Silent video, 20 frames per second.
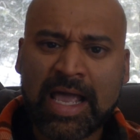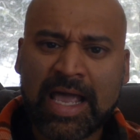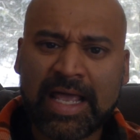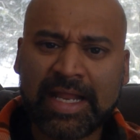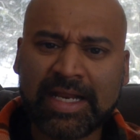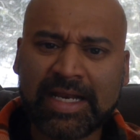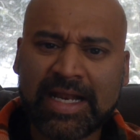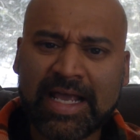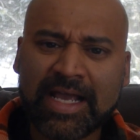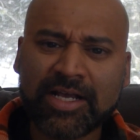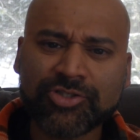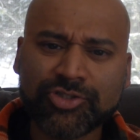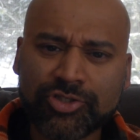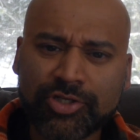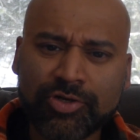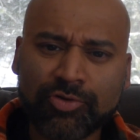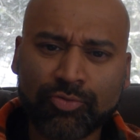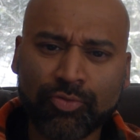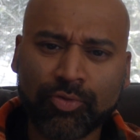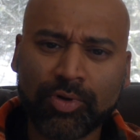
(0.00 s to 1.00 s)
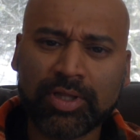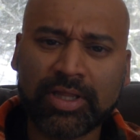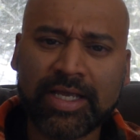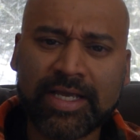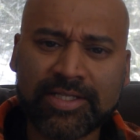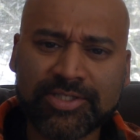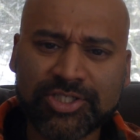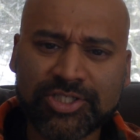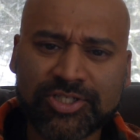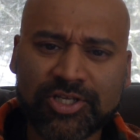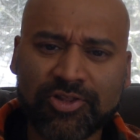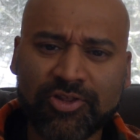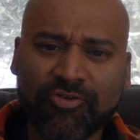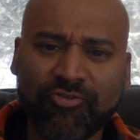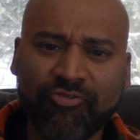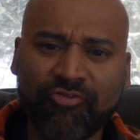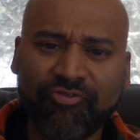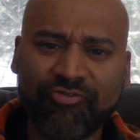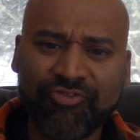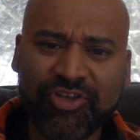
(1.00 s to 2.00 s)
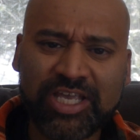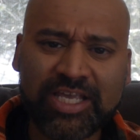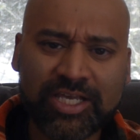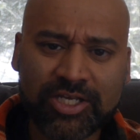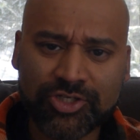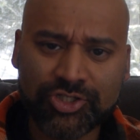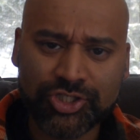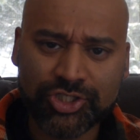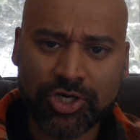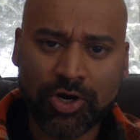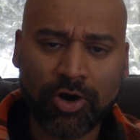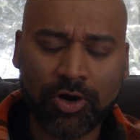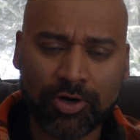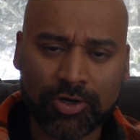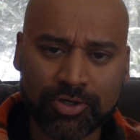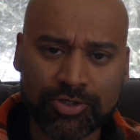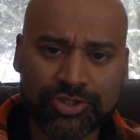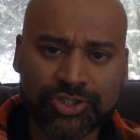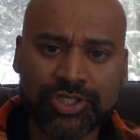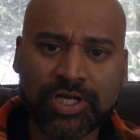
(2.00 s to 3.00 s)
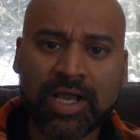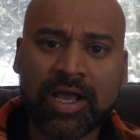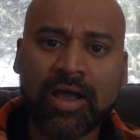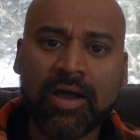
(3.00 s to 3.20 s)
and it actually relates to the fee charged